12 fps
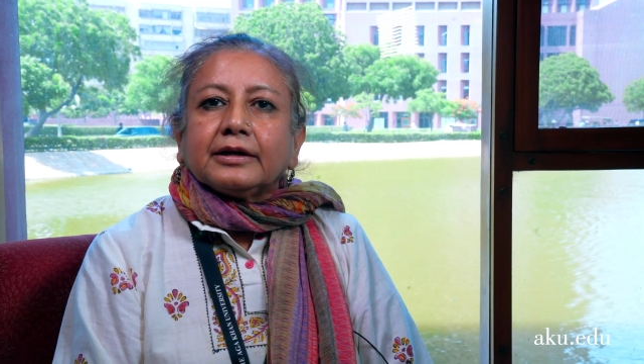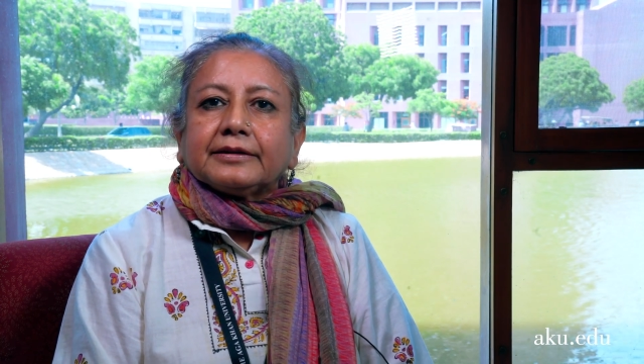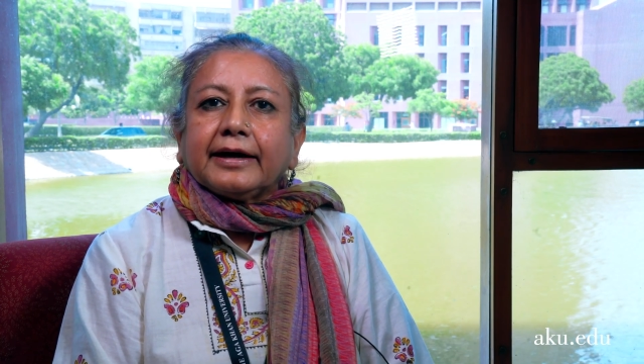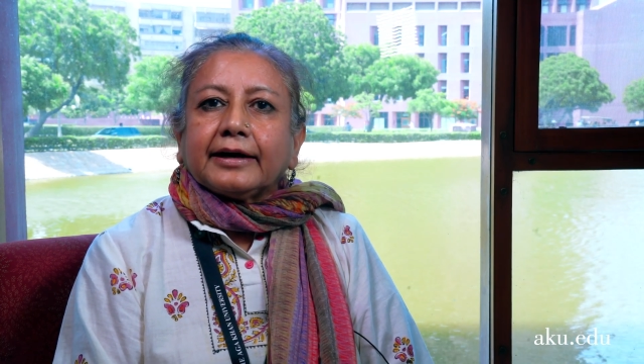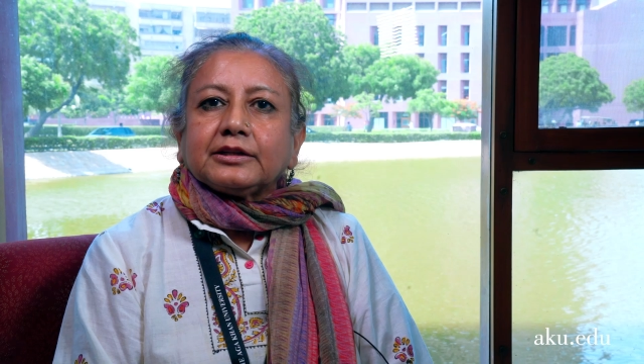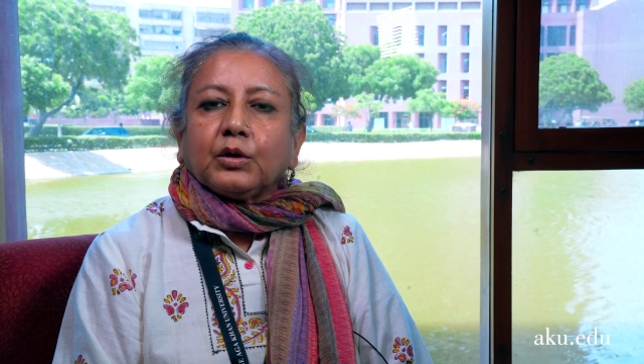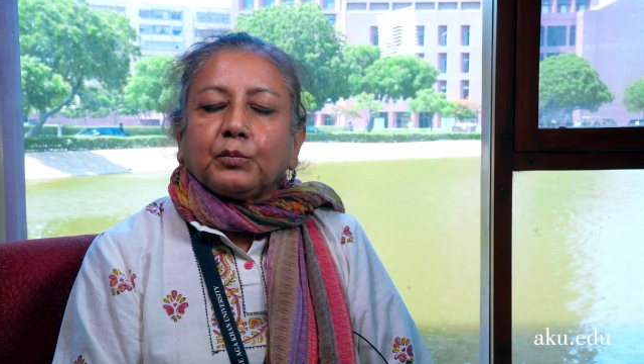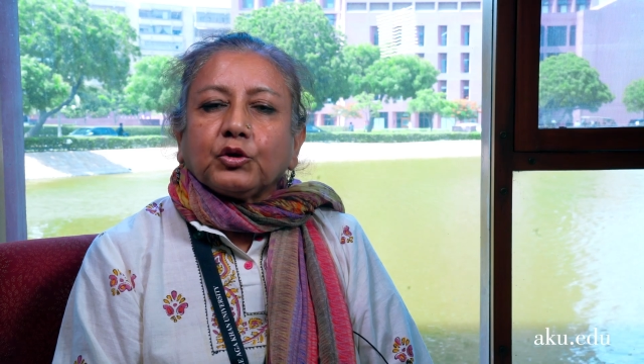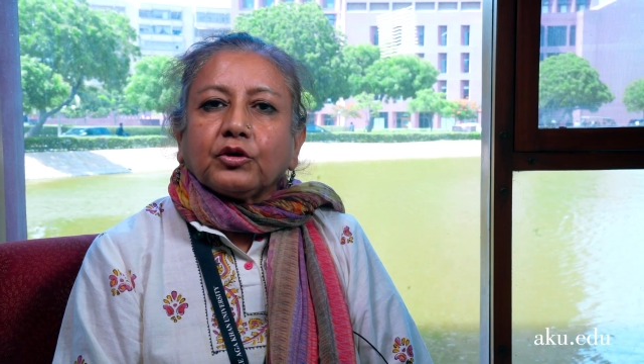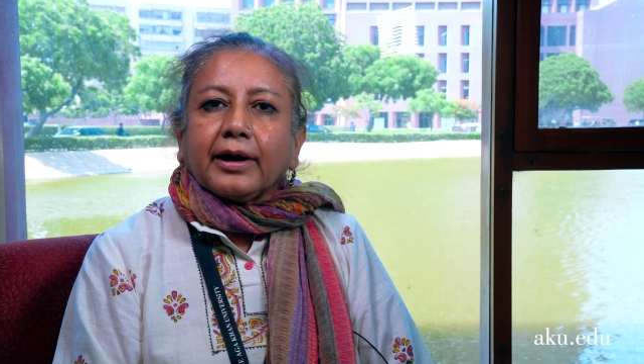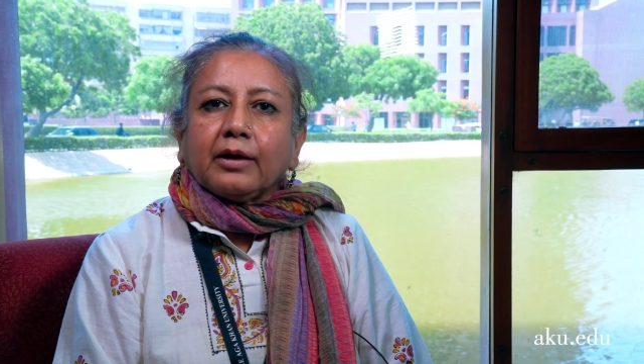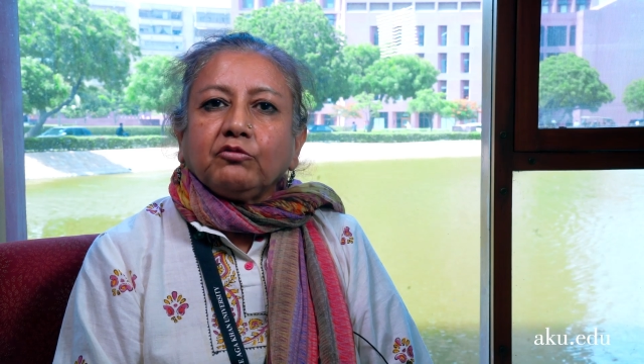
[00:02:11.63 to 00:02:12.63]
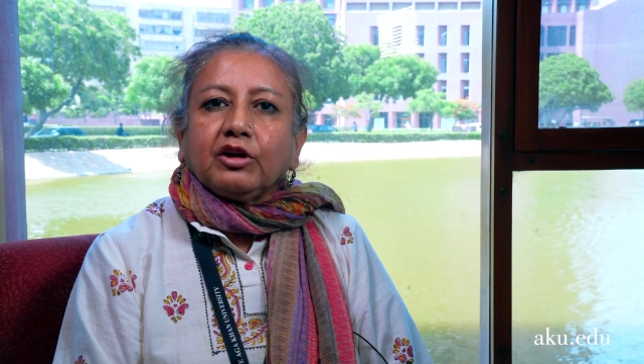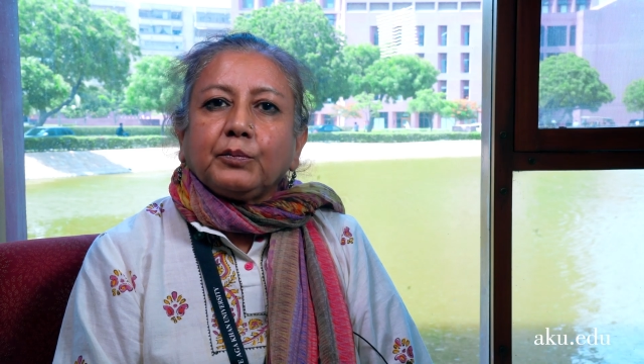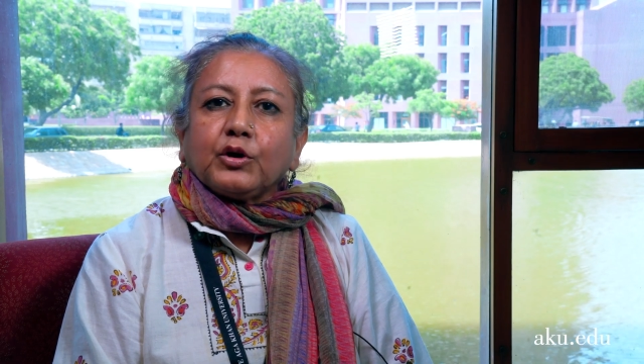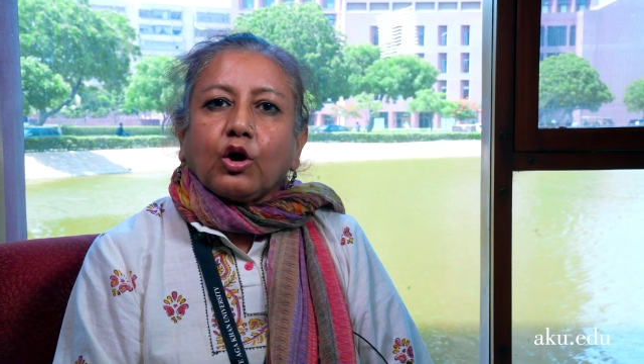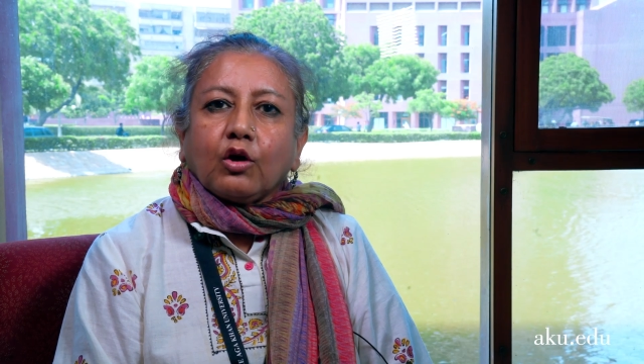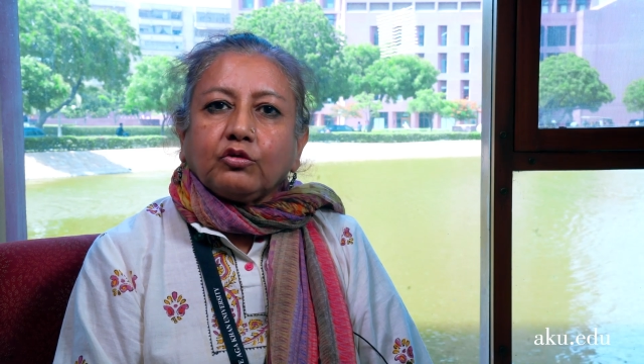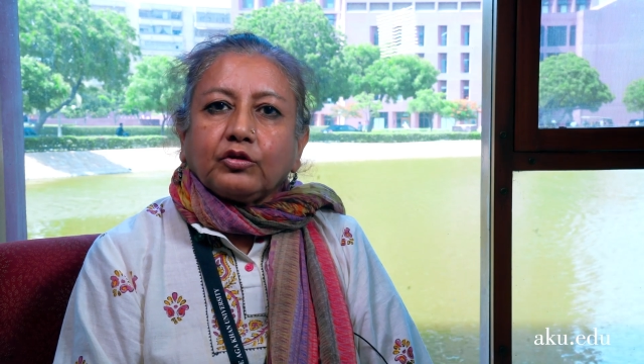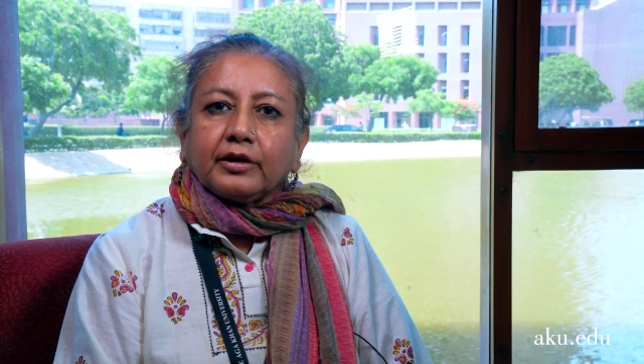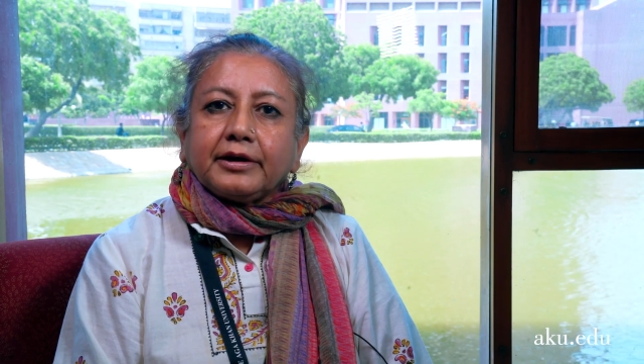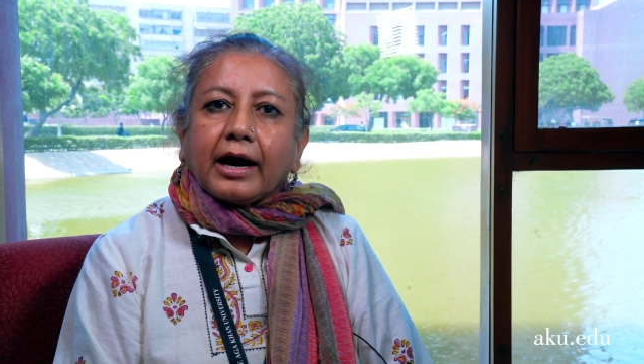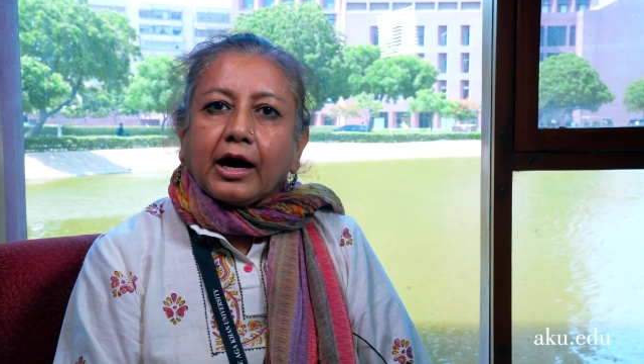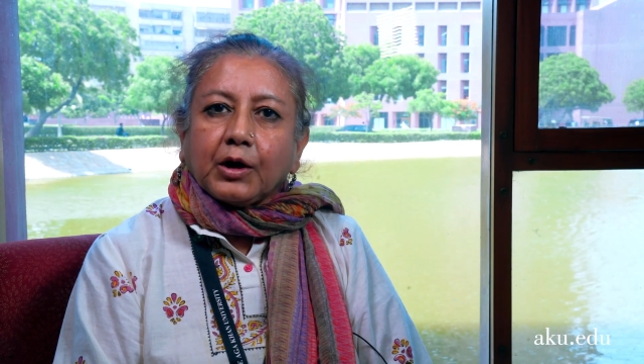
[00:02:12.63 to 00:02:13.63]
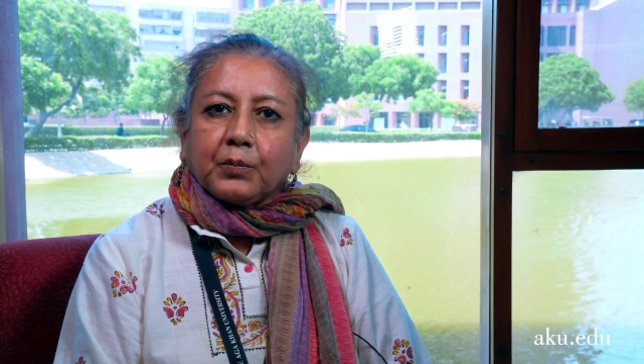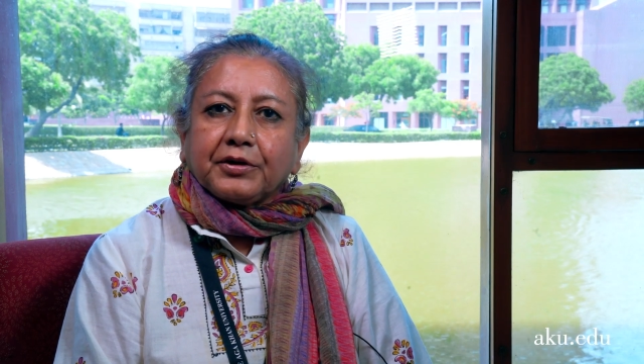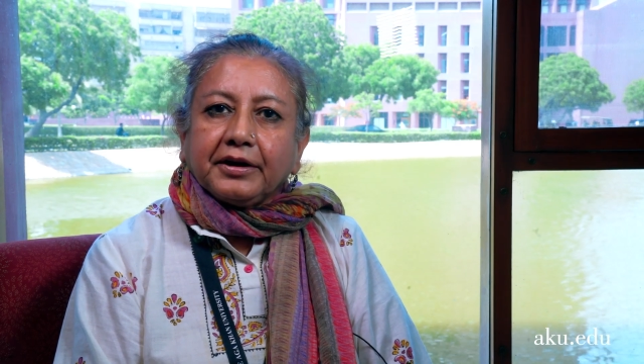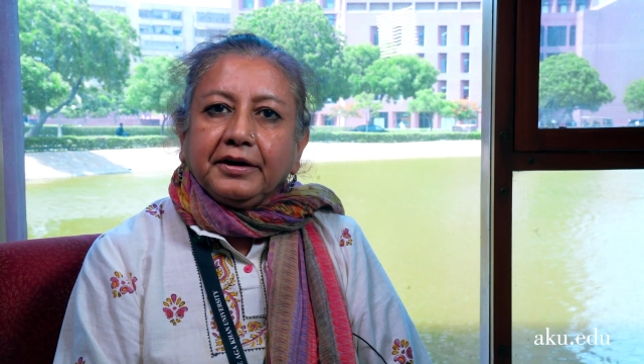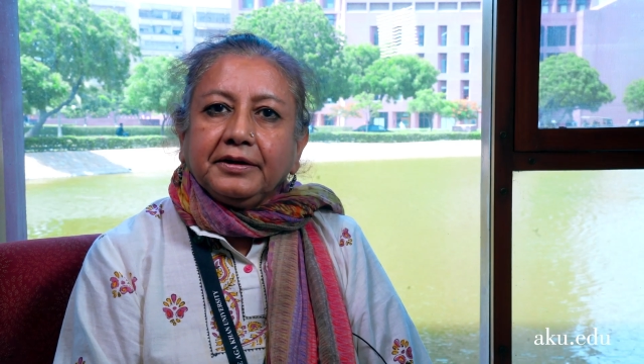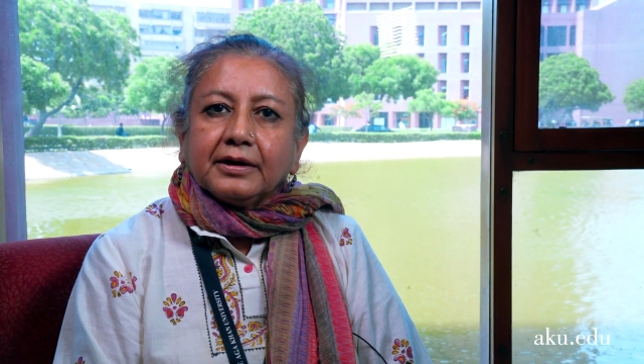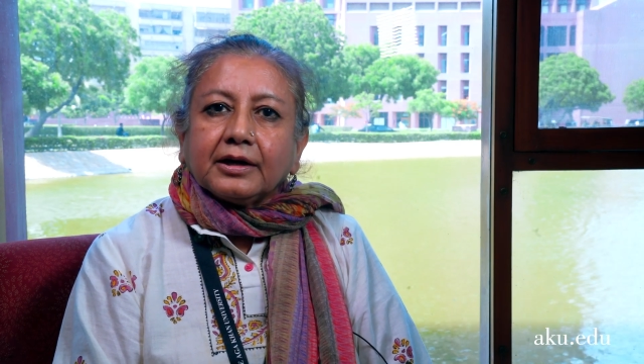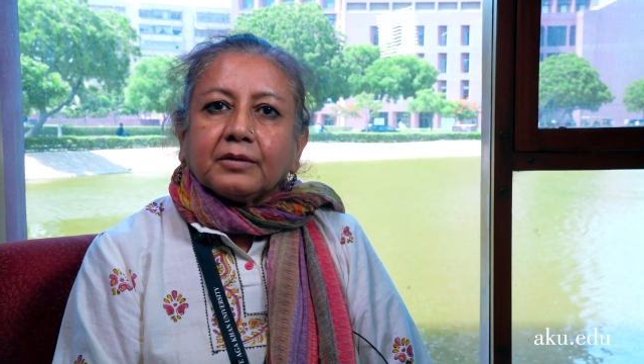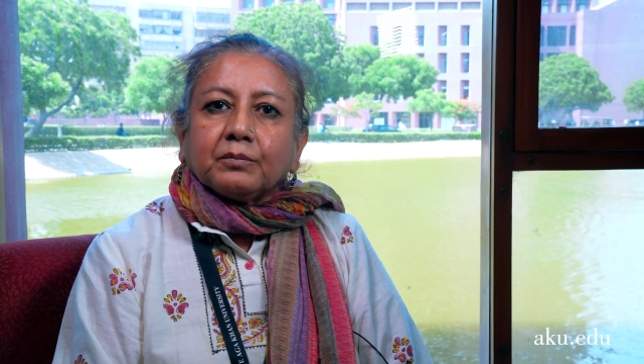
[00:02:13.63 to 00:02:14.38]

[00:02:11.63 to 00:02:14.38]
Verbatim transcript: that the program will be offered hybrid